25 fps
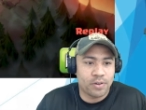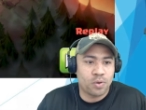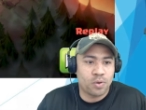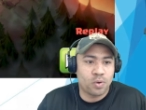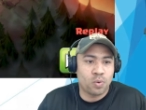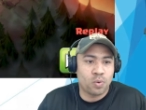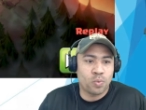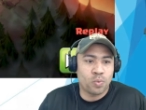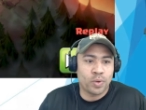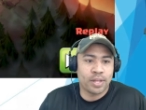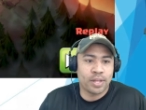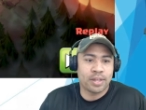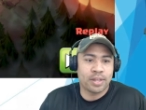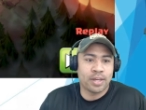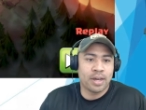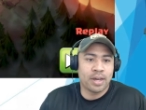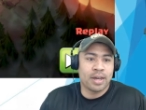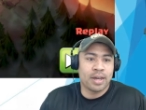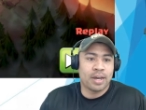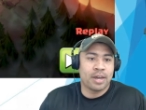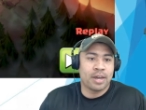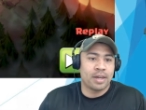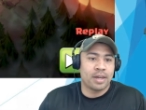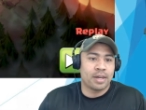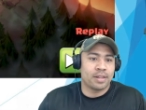with
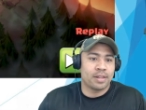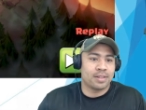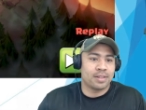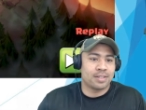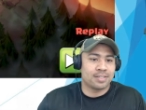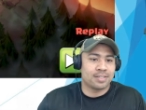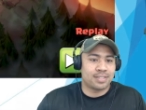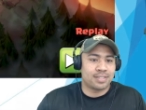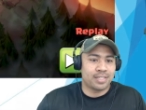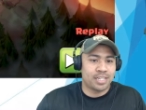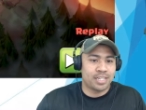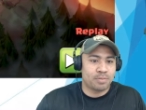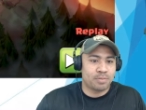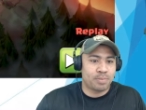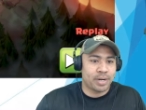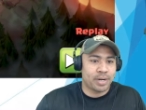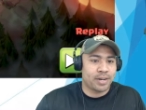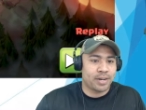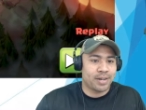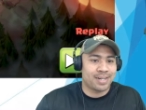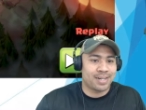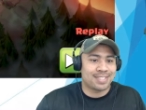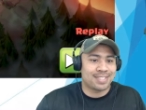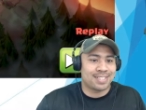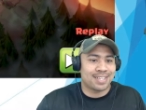the siege
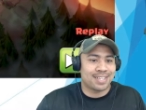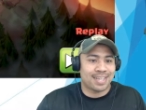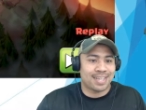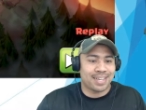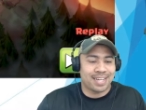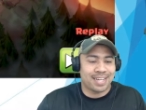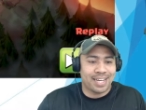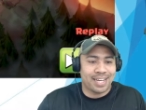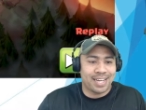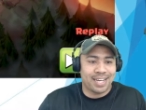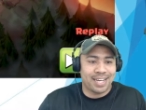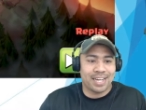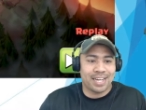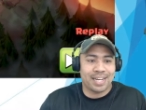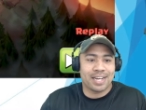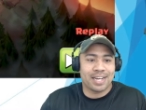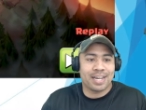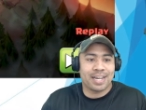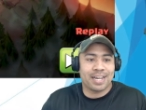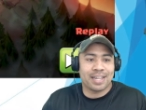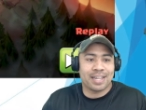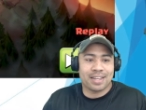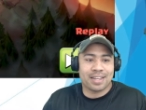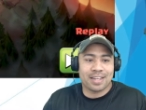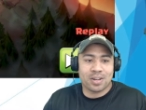barracks, the king,
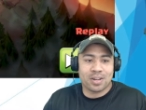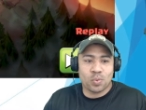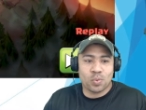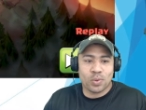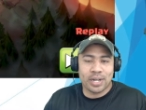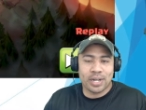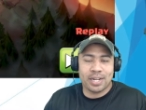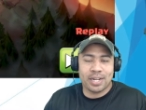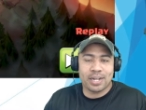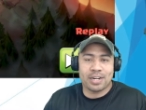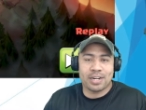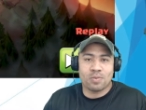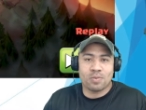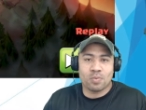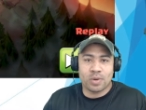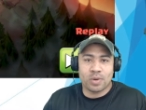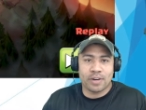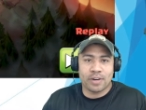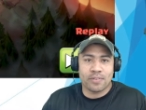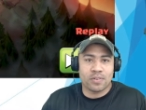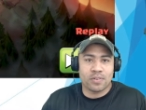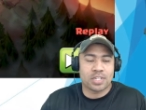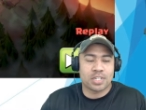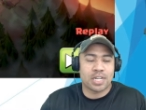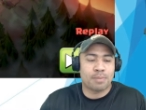the queen, and
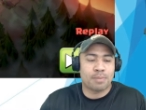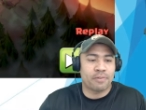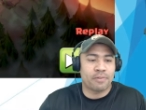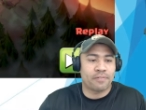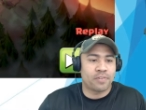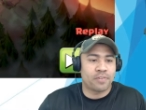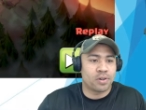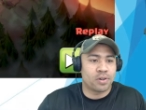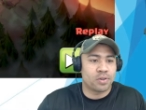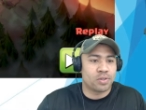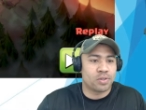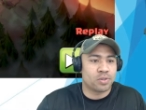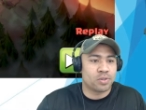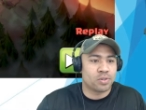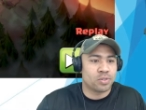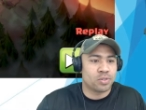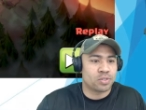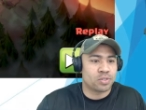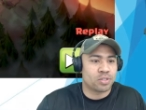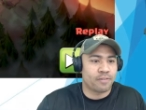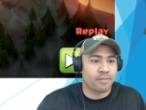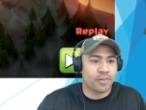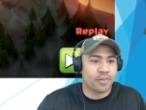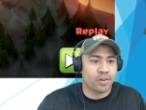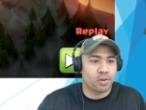whatever type of funnel you
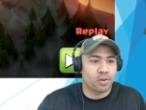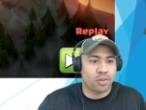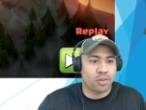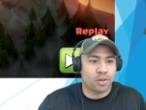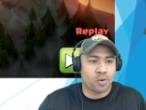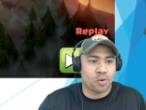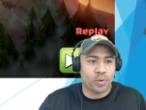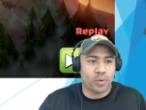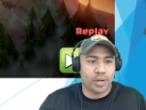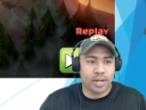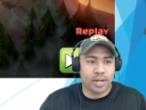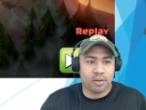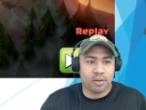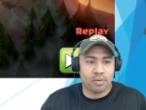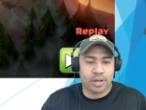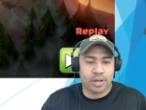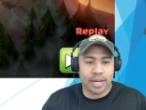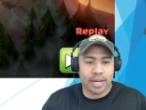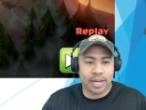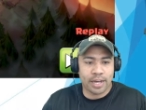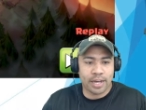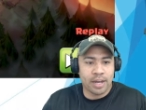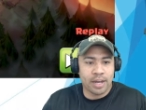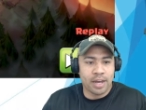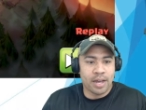use to funnel the queen,
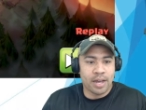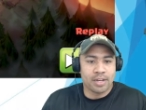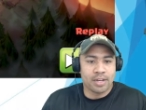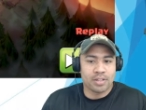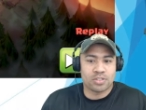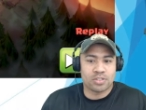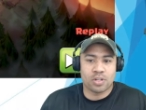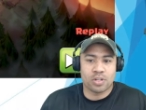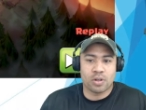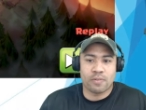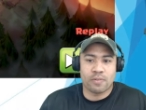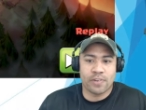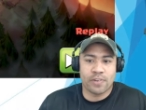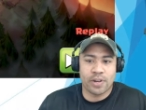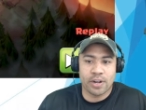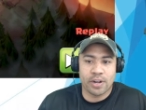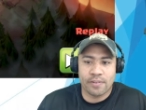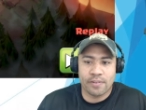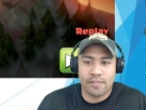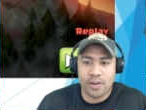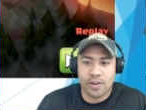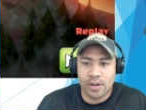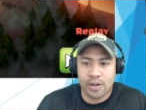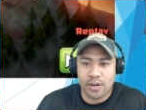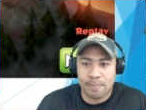okay? So very,
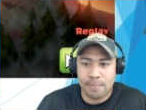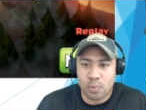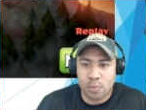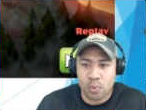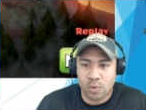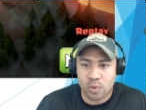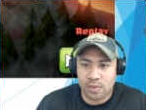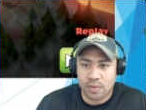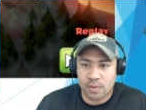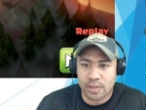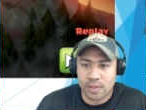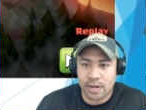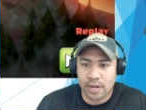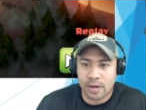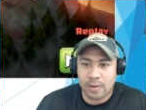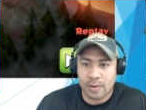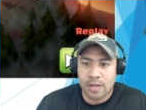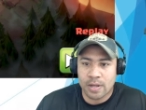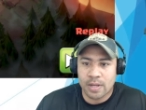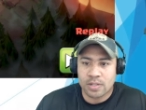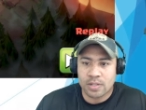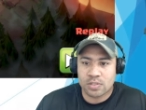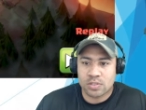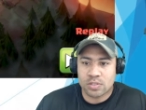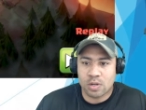very important there.
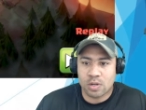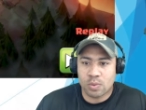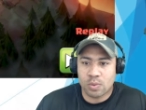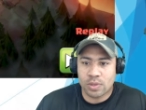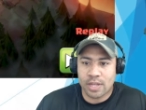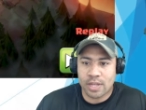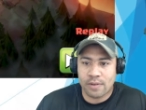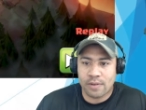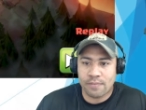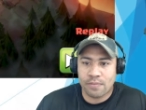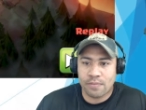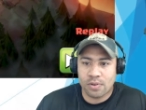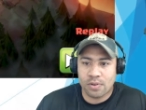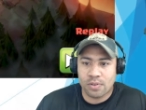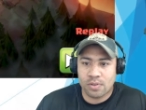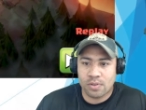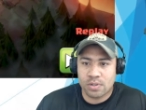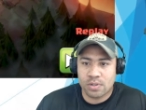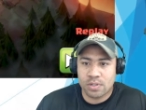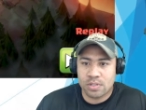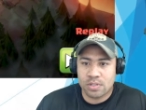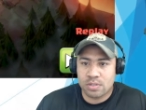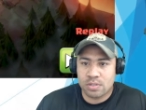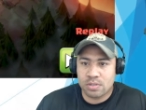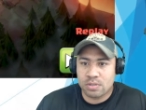So without further
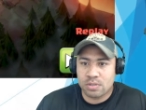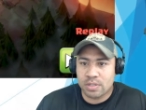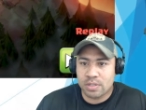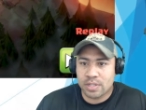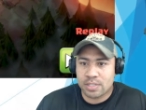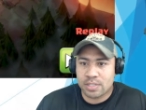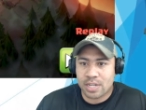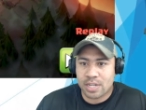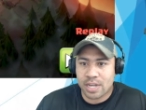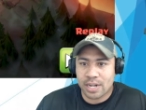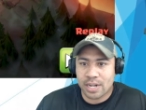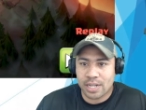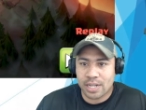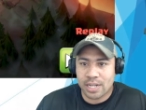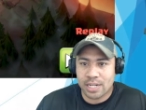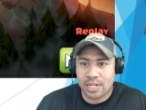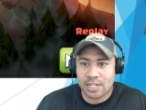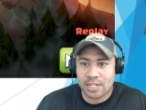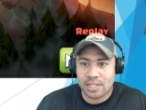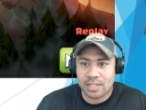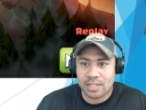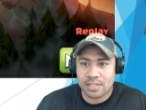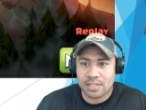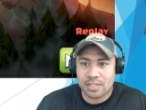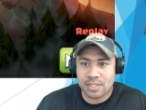ado, let's kind of get
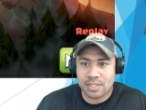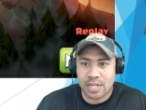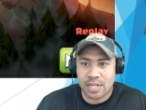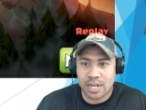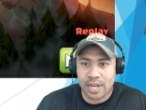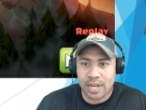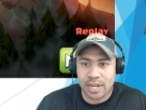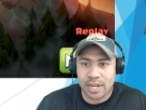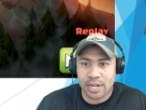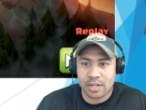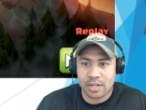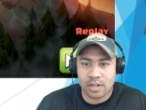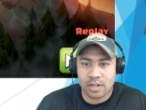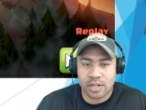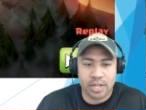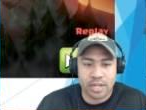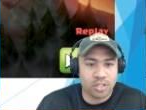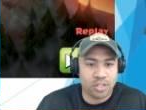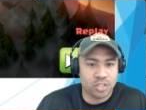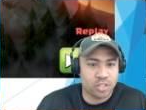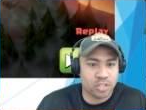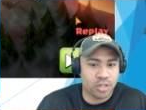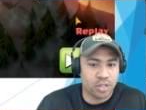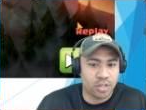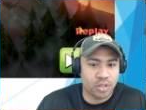into this attack, and I'll kind
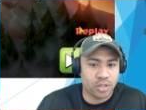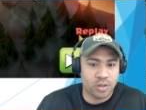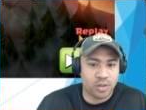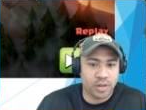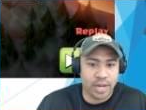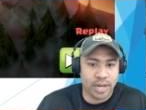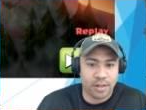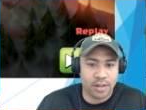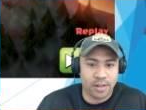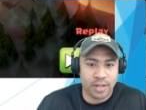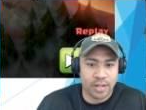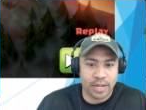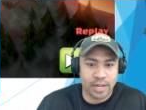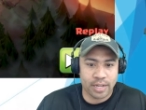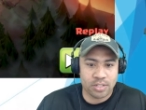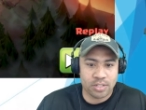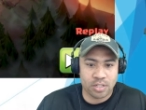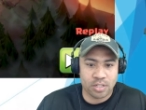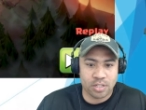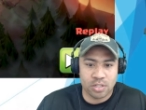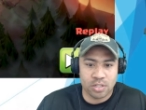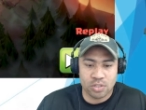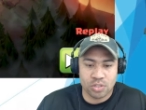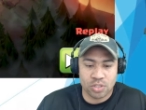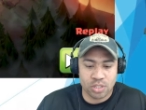of show you how the
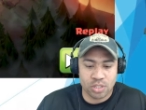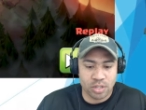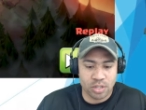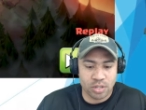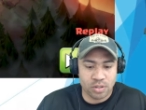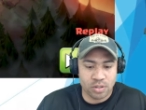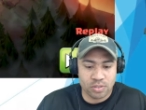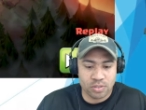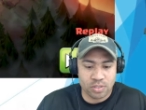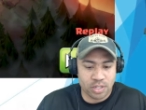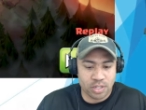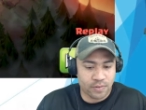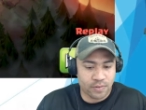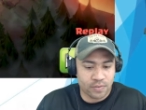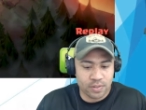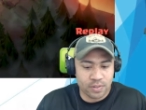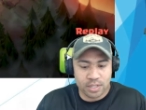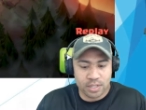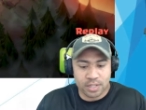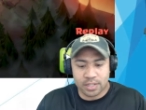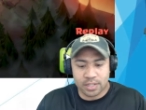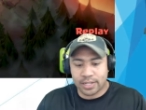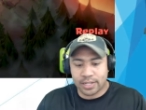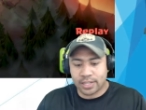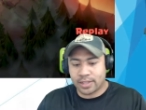execution goes and
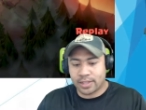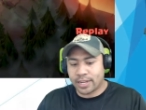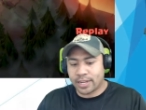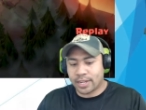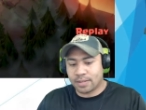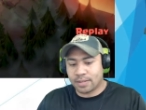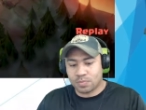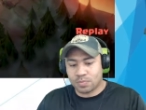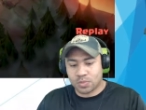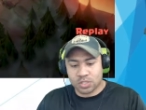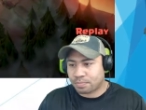everything like that. So,